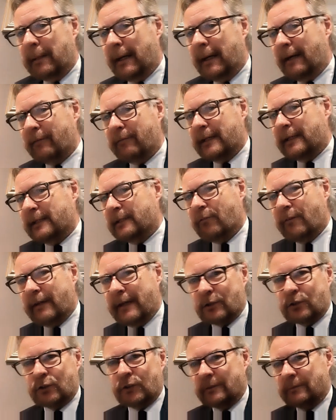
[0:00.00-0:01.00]
pavé
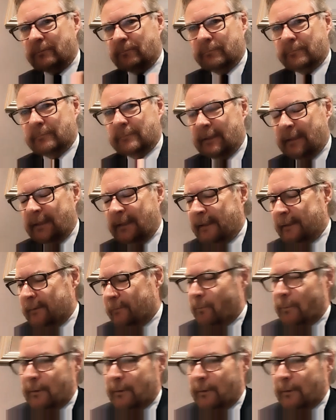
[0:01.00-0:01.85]
version, uh,